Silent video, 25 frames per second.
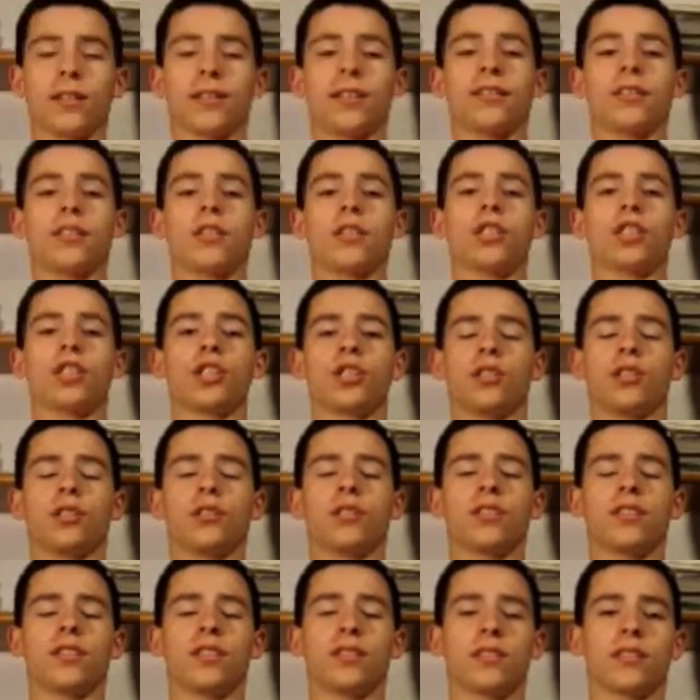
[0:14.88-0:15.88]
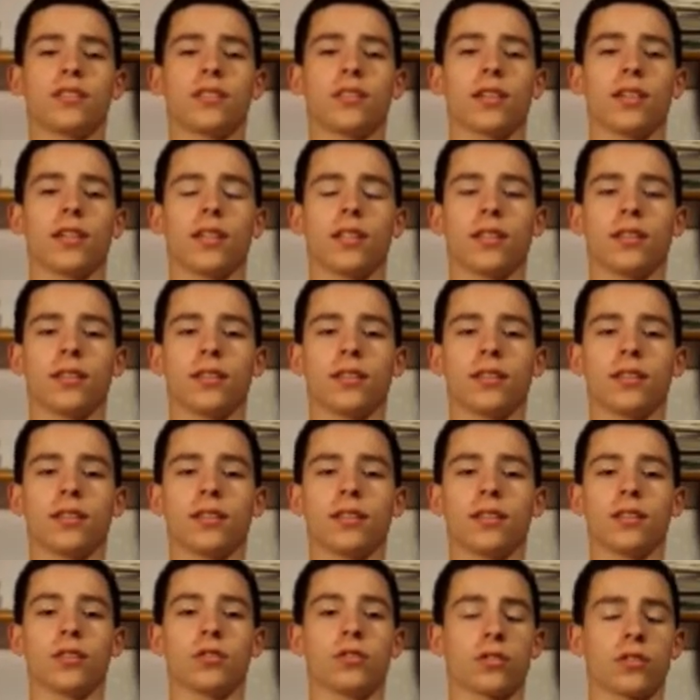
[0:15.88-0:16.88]
This illusion uses
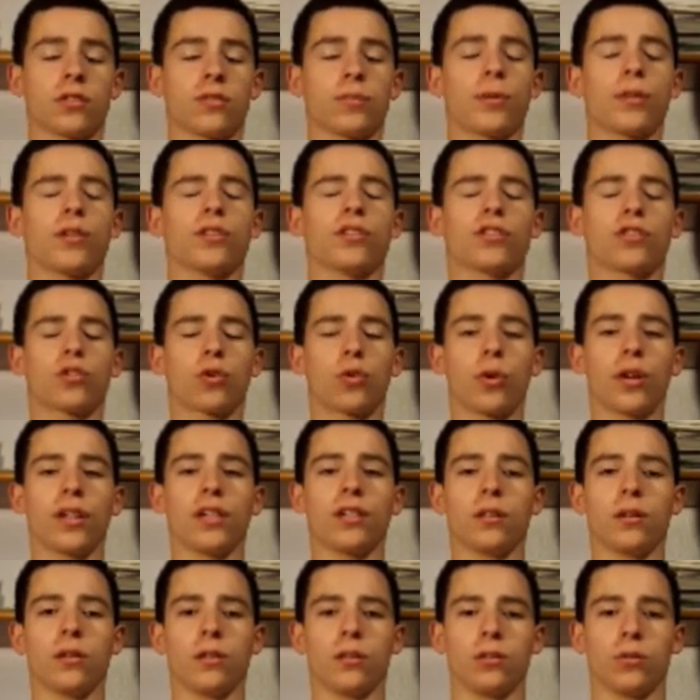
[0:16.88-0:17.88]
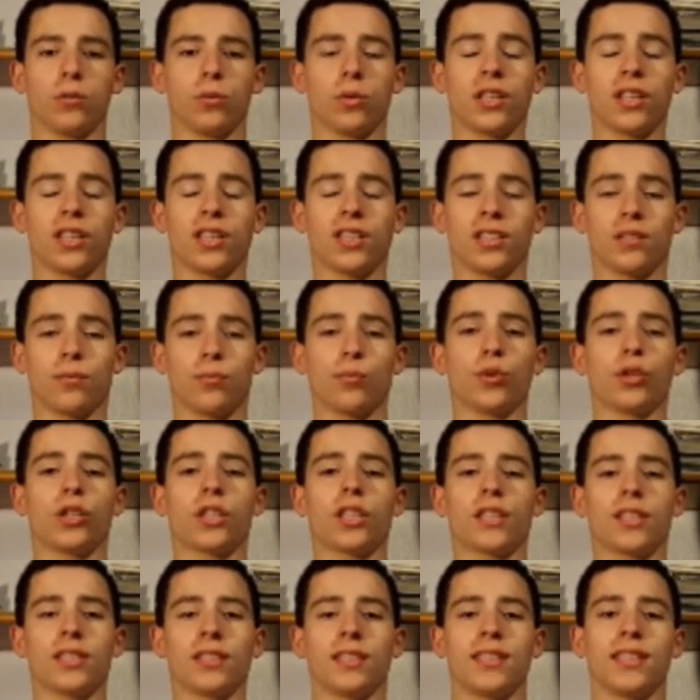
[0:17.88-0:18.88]
a transparent screen on which is
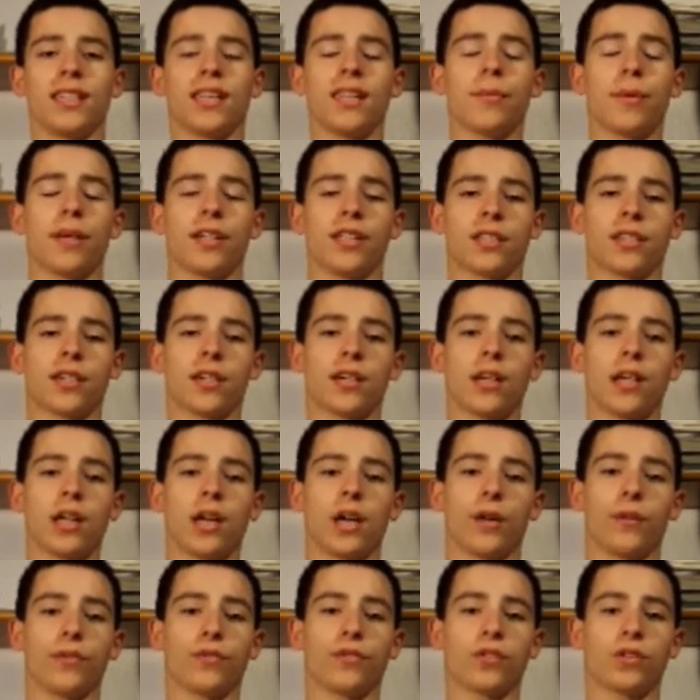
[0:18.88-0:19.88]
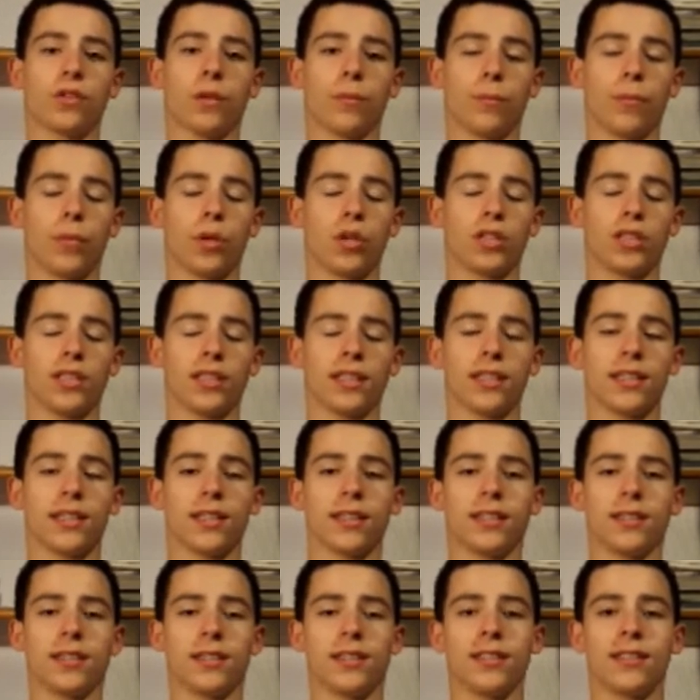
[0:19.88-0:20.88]
projected the image of somebody
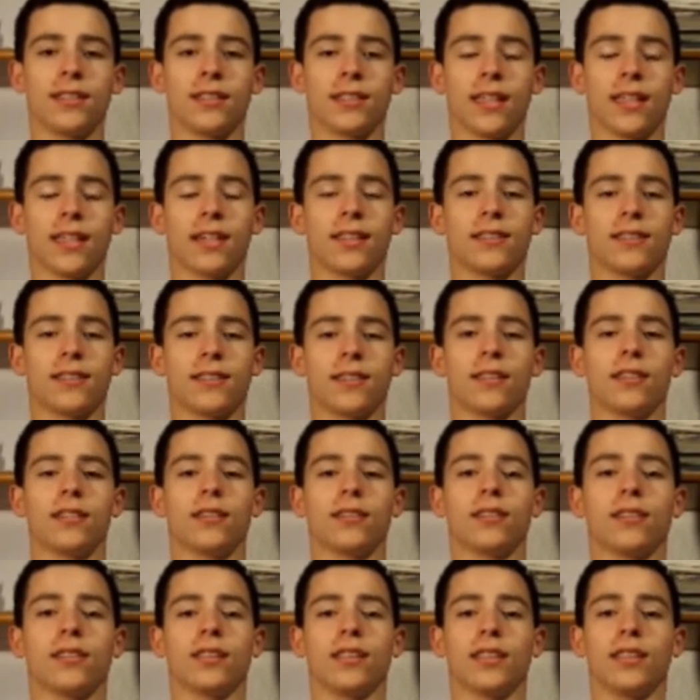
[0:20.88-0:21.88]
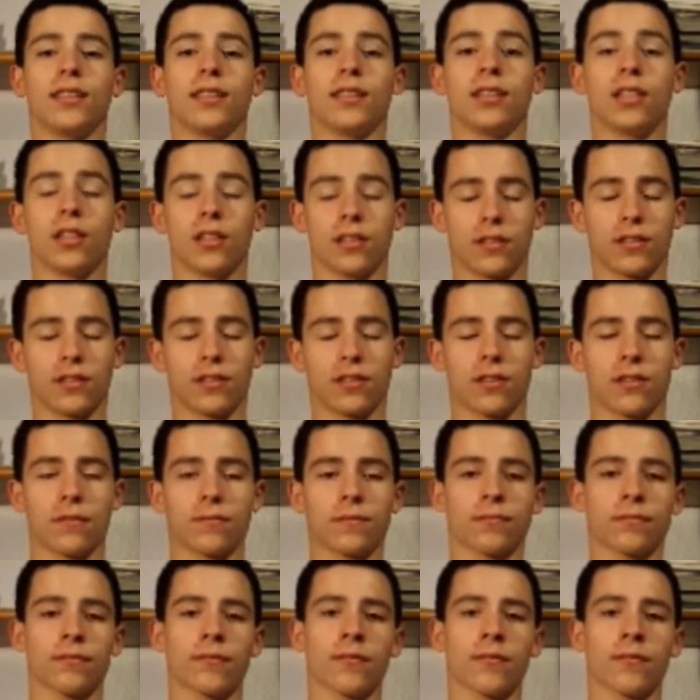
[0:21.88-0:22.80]
disguised in ghost.